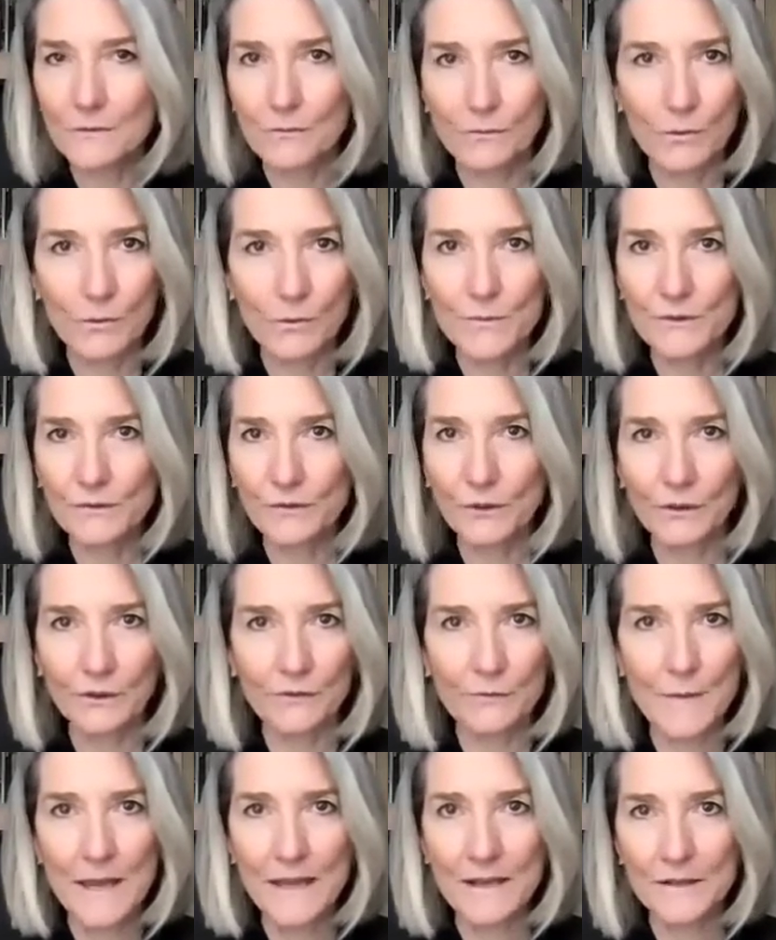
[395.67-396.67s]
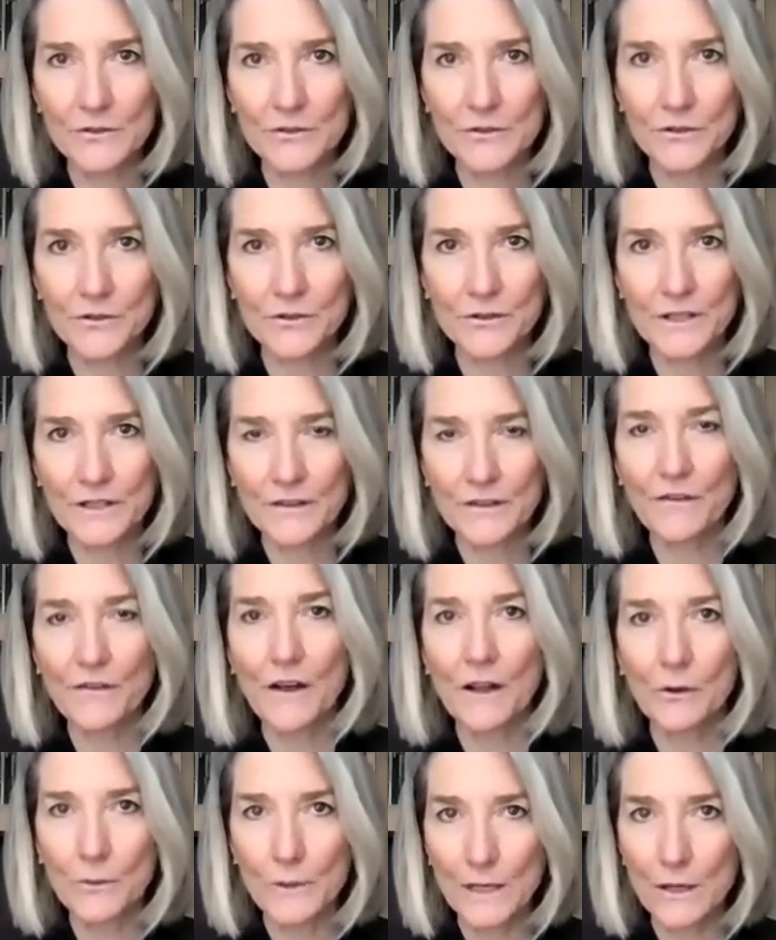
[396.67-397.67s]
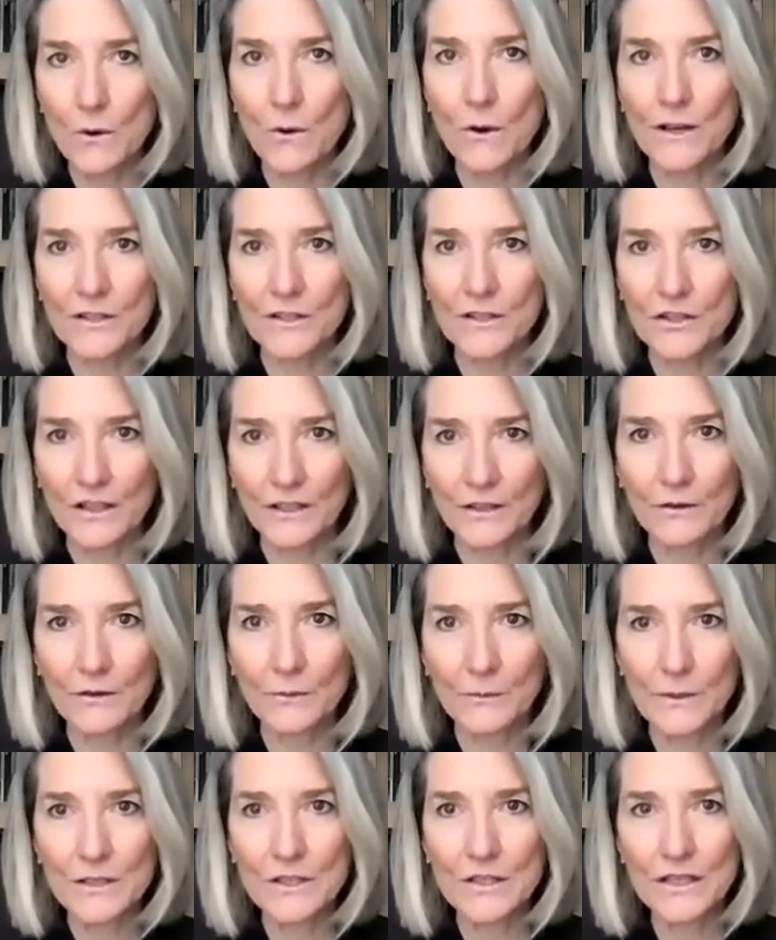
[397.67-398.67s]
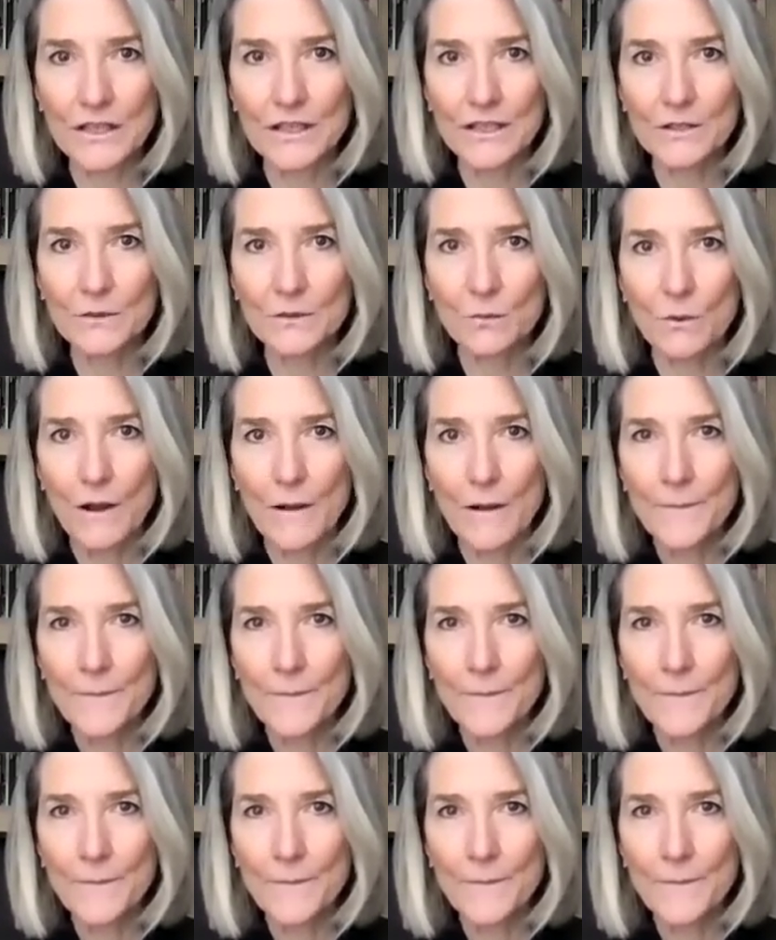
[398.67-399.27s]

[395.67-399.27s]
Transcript: rooms full of managers the following question, which is,